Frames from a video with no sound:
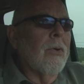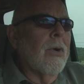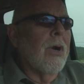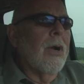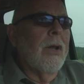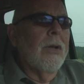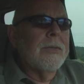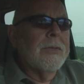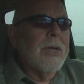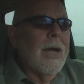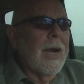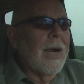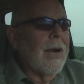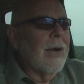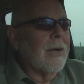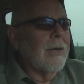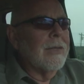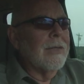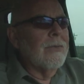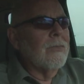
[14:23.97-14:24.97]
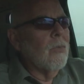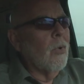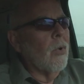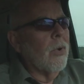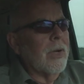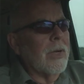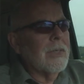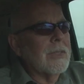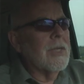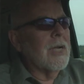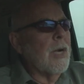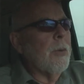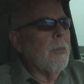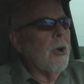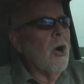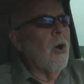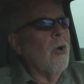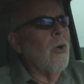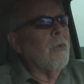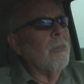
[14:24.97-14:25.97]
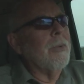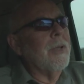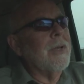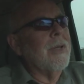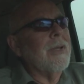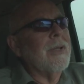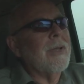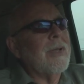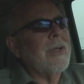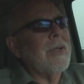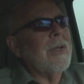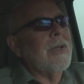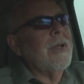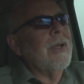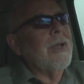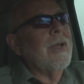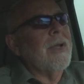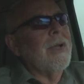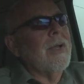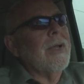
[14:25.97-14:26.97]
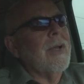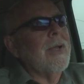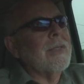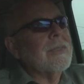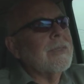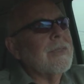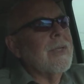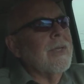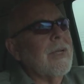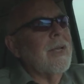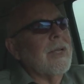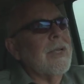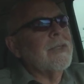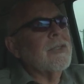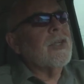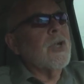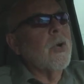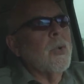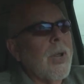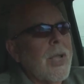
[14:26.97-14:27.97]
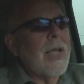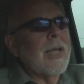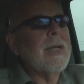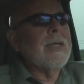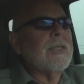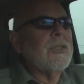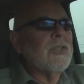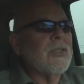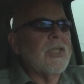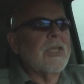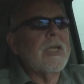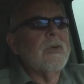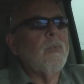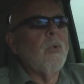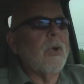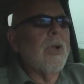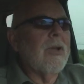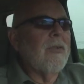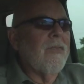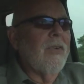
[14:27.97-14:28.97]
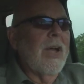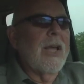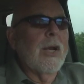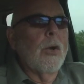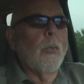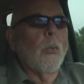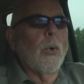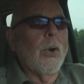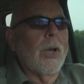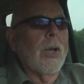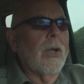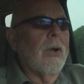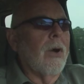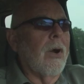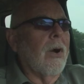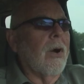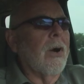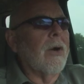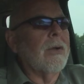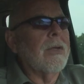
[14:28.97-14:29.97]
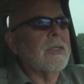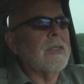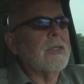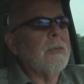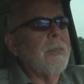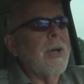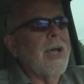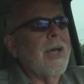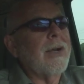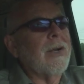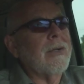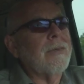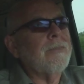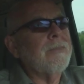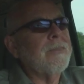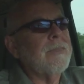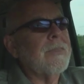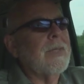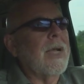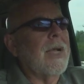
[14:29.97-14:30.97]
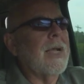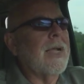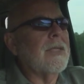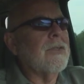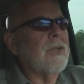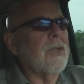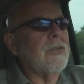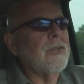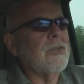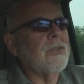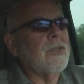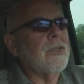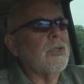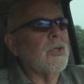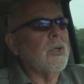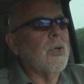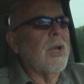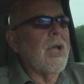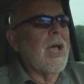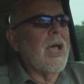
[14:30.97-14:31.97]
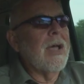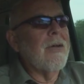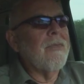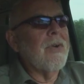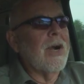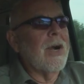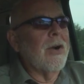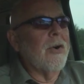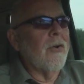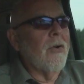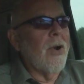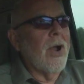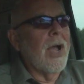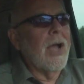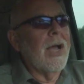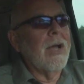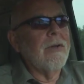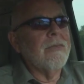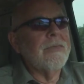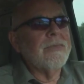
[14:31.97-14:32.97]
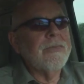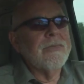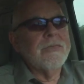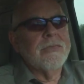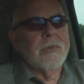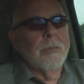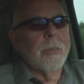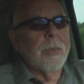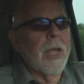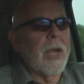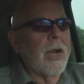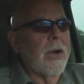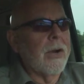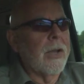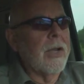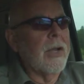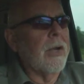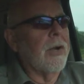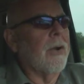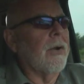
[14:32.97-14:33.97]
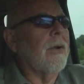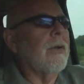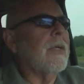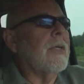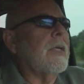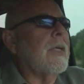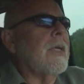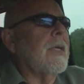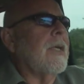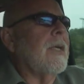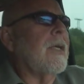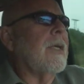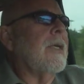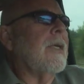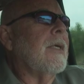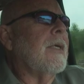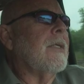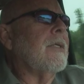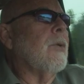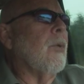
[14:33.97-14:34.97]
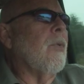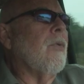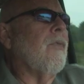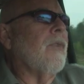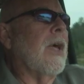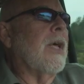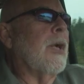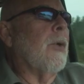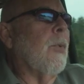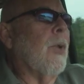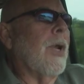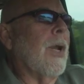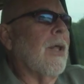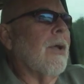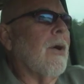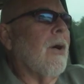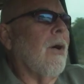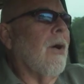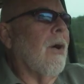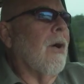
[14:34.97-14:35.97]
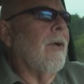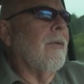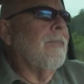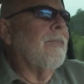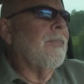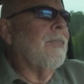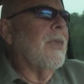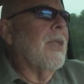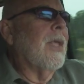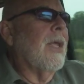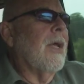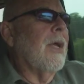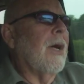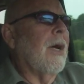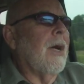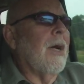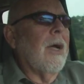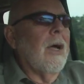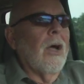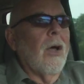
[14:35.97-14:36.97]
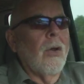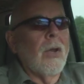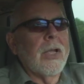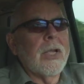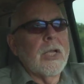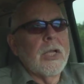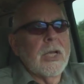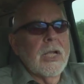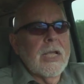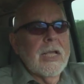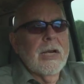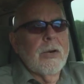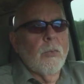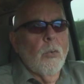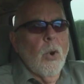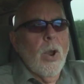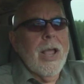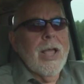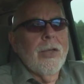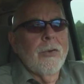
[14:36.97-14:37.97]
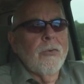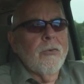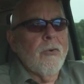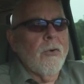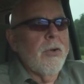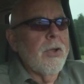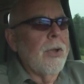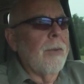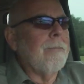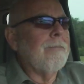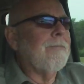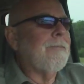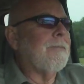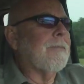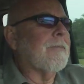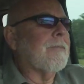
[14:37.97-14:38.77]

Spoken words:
we were all tired and wanting to come home. And I said, let's go down and see if we can find a rental car. It's about I guess a 2.5 hour drive from there to here. But we found a rental car. Only could get a round trip.